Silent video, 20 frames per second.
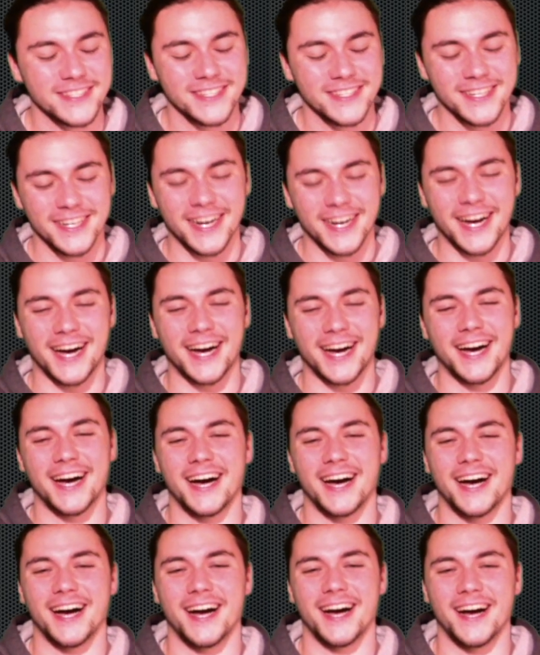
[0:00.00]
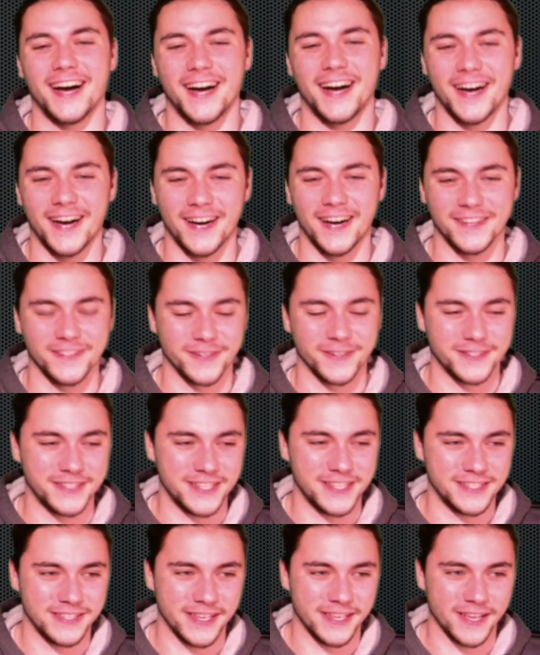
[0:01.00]
ah they're
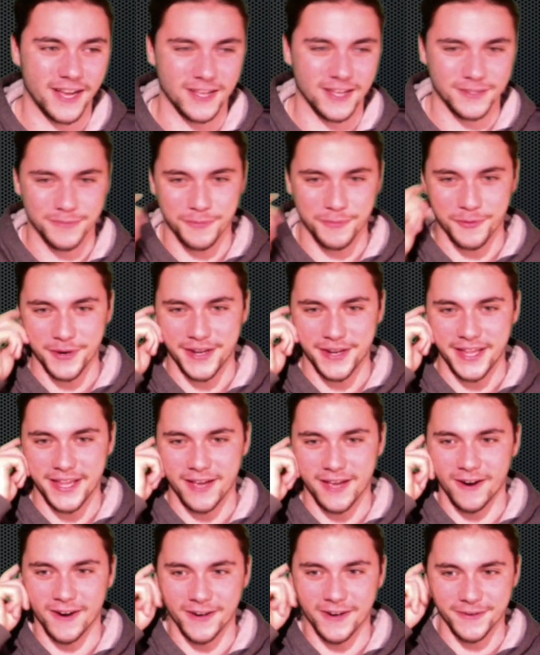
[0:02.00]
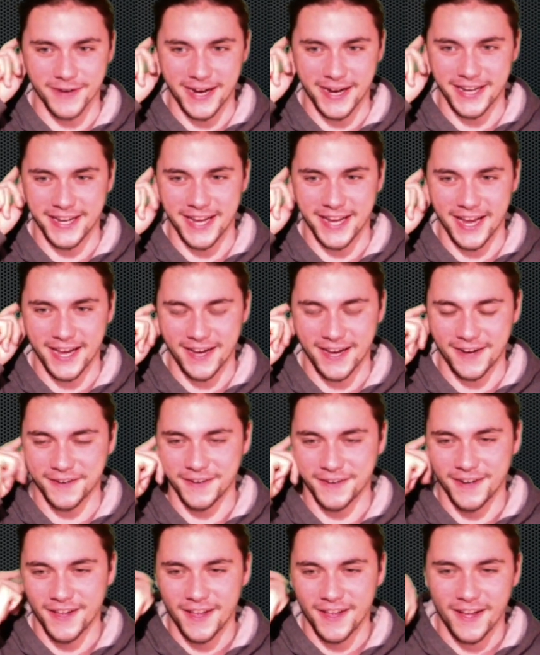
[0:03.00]
teasing us pretty hard right
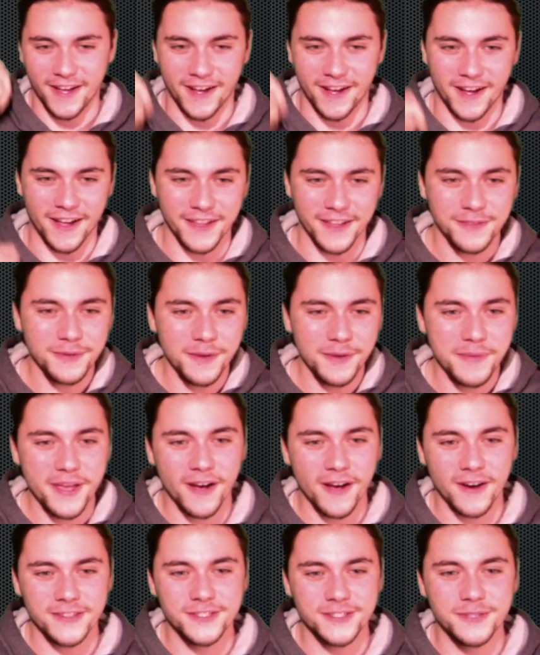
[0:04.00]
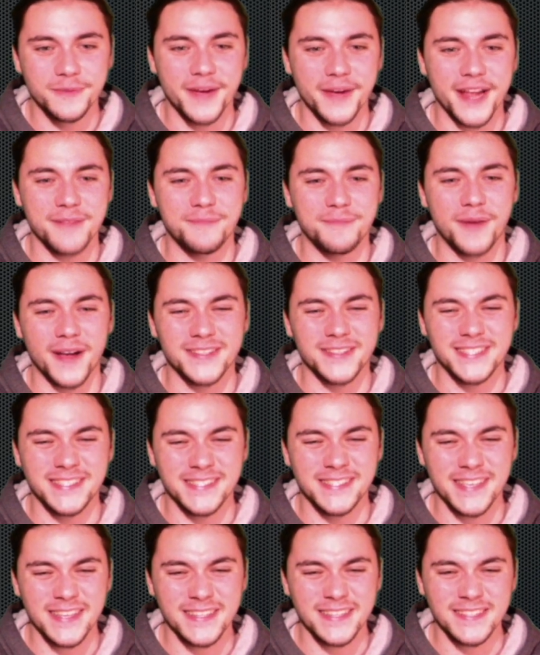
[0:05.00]
now uh, it will be hard to wait but
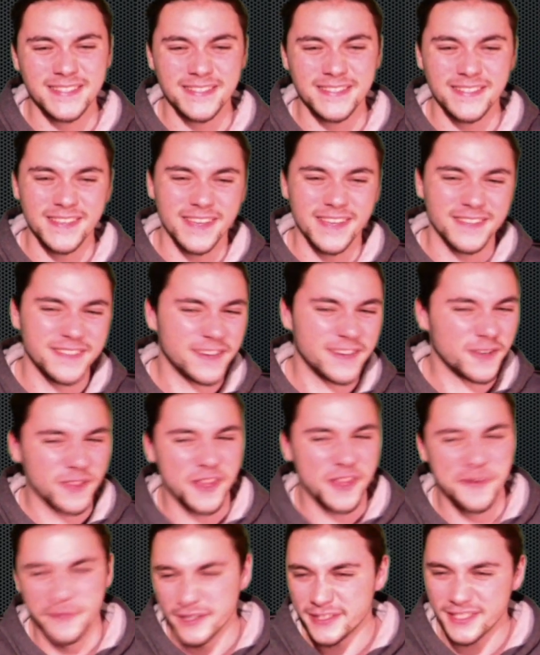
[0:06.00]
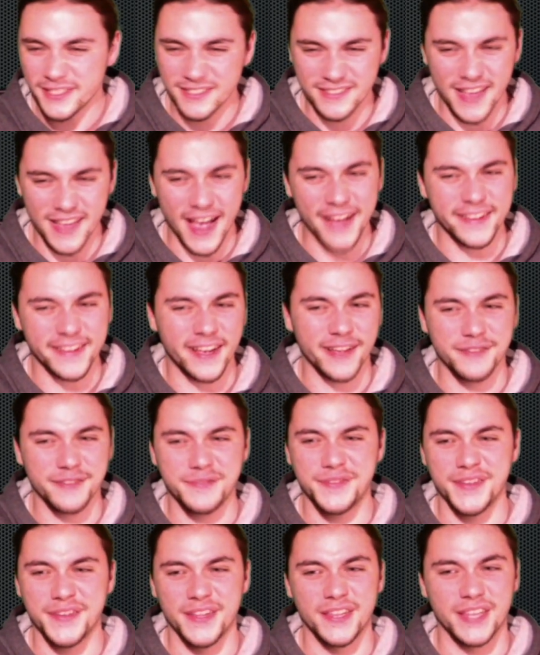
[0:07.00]
since they only released that I
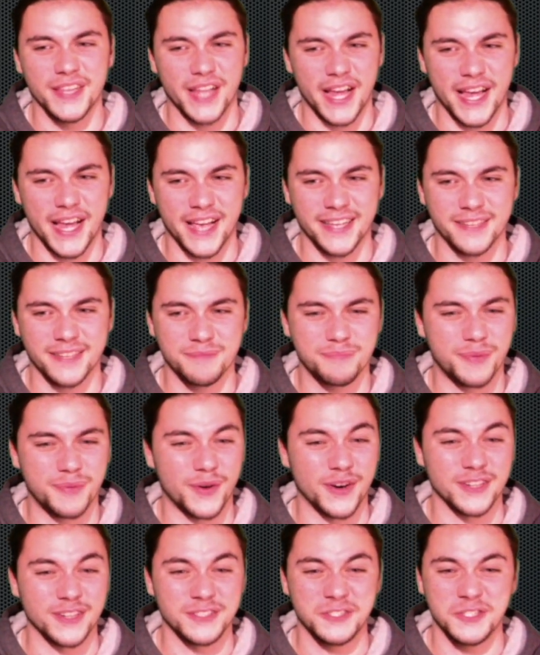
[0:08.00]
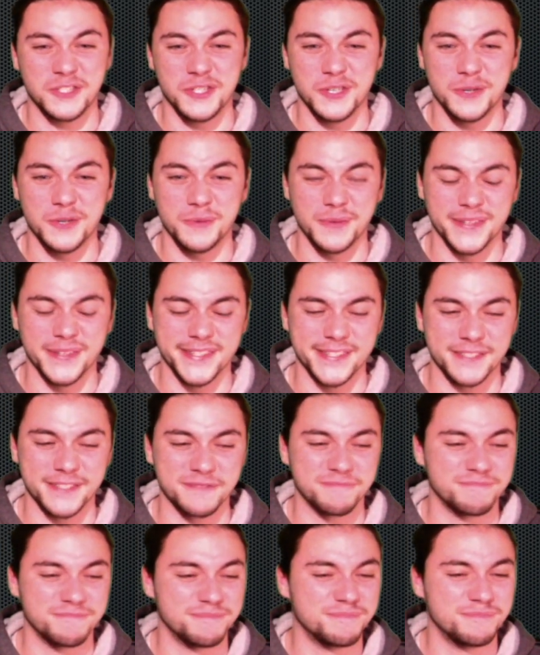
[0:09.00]
feel like part two
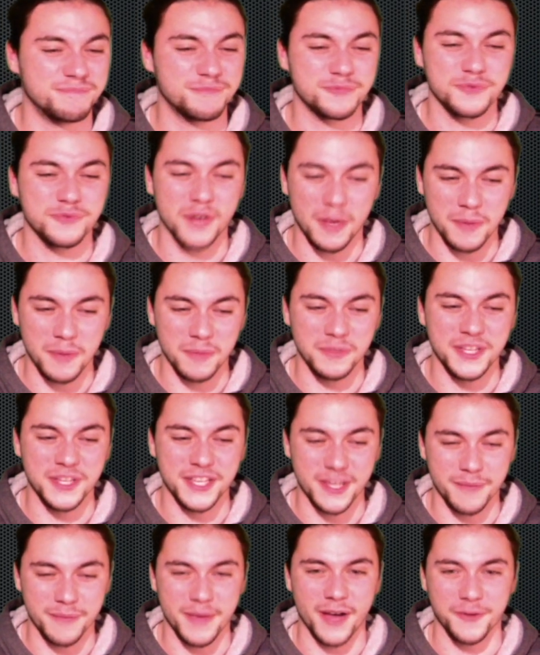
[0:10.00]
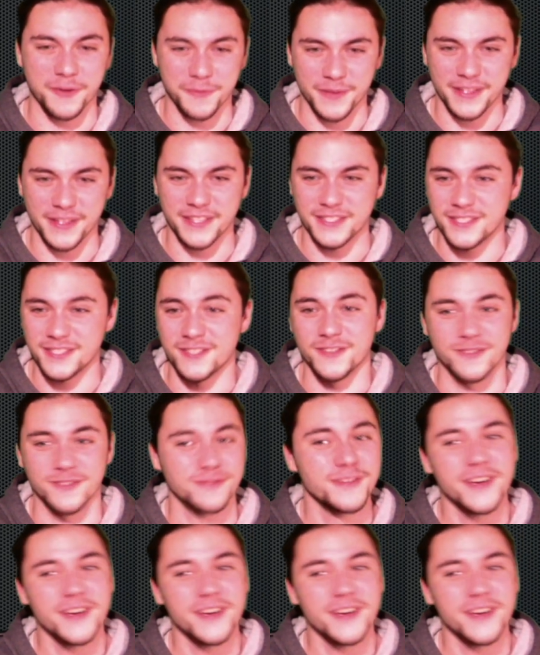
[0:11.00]
will probably come out really soon